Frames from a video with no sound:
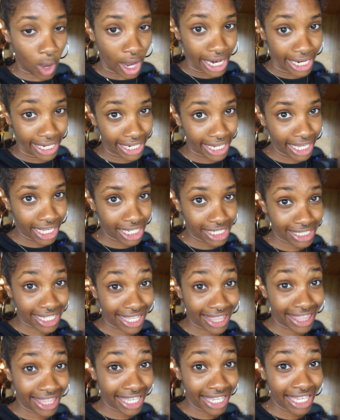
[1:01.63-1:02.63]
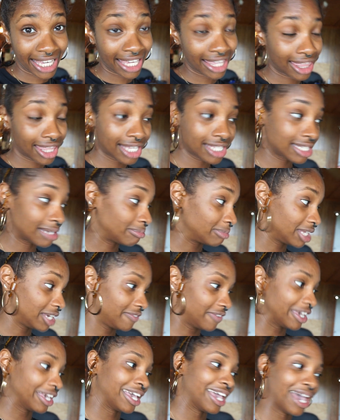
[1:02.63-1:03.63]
whining because I think he thinks I'm leaving